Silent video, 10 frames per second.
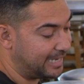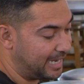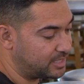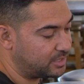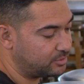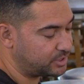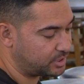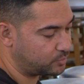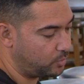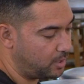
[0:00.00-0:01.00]
the anterior
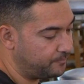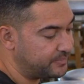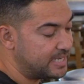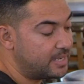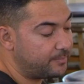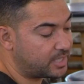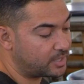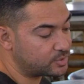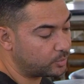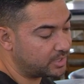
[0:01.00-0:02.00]
chest wall.
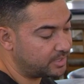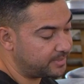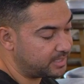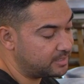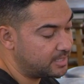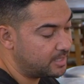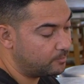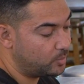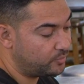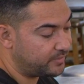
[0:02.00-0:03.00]
Because we're going to be
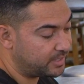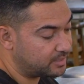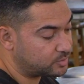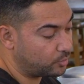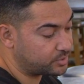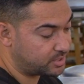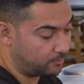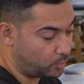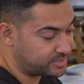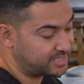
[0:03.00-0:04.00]
moving towards a
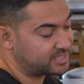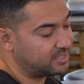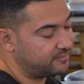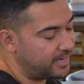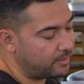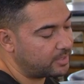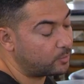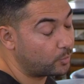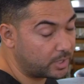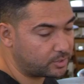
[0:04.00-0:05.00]
more sensitive area,
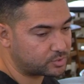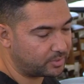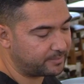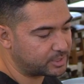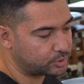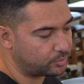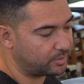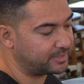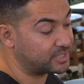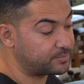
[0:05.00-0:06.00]
we also want to make
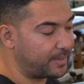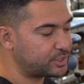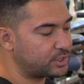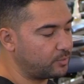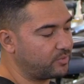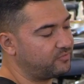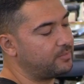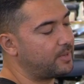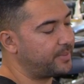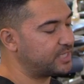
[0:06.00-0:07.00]
sure that especially with
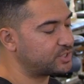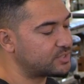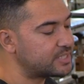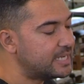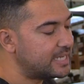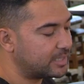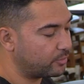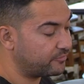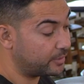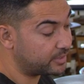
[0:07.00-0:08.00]
female patients that
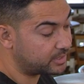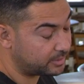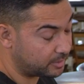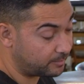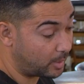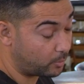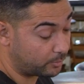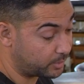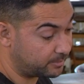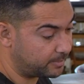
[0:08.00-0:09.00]
we're very clear about where
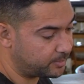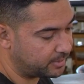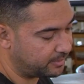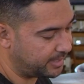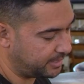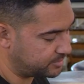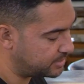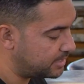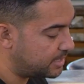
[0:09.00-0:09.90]
we're going to be putting our hands.